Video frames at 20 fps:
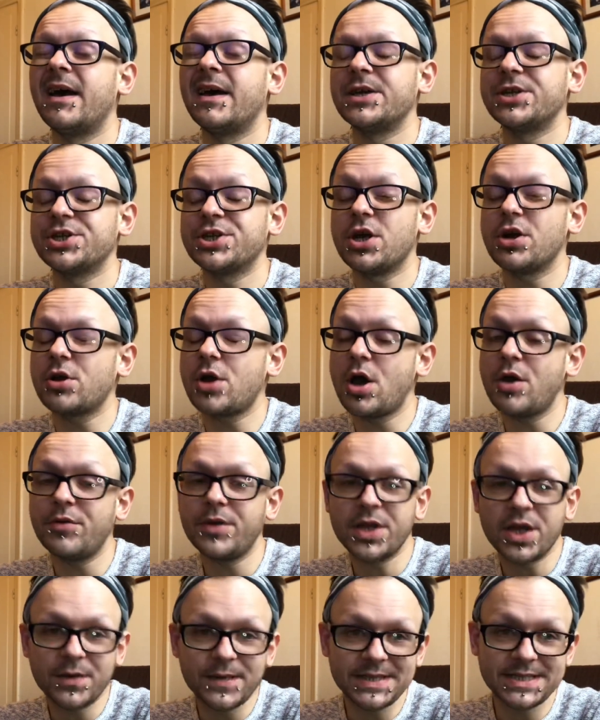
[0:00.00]
Shock horror
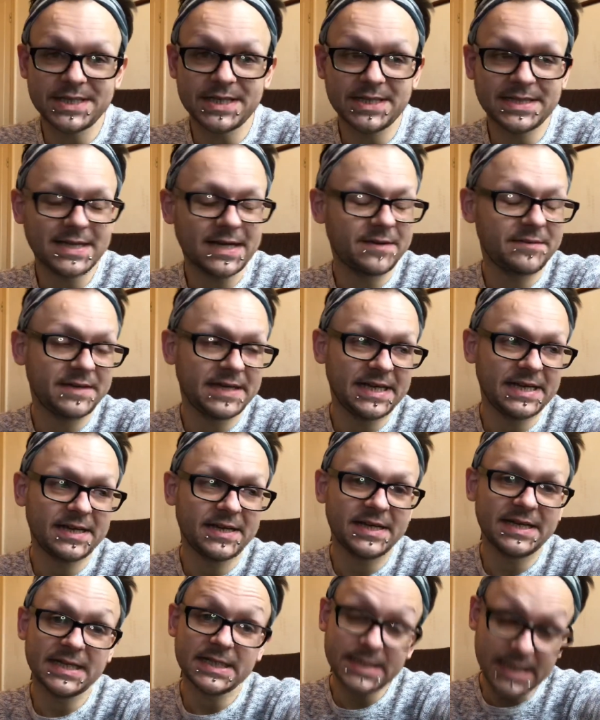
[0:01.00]
though, it turns out
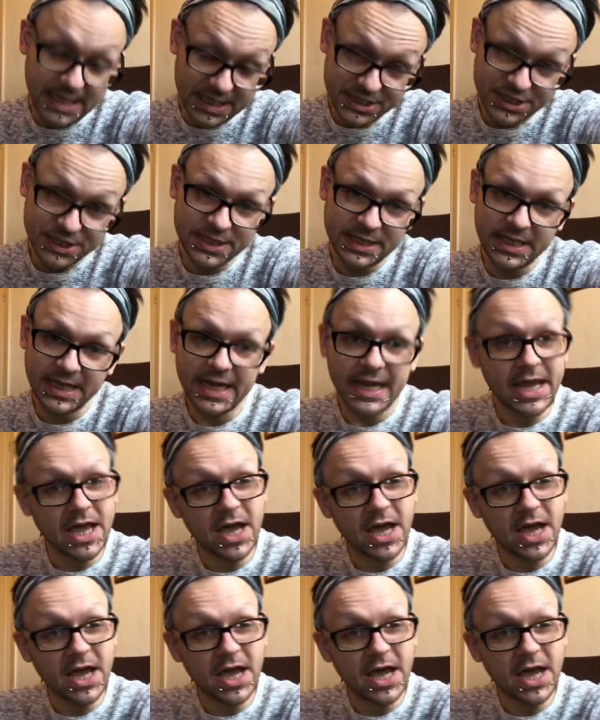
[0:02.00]
Nina is actually